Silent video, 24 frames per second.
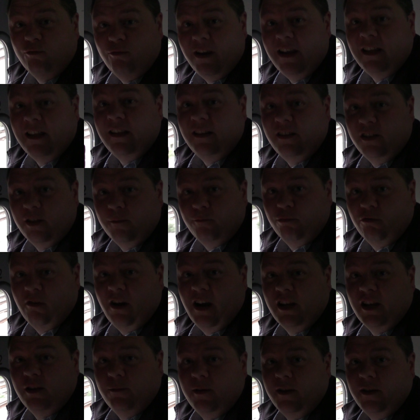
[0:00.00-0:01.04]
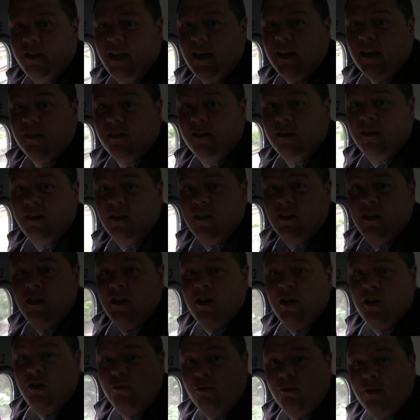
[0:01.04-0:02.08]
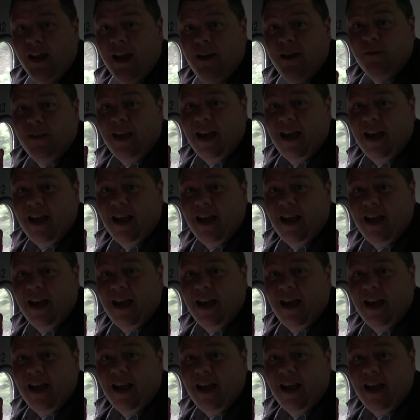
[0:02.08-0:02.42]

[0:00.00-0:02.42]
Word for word: really surprised me this. We left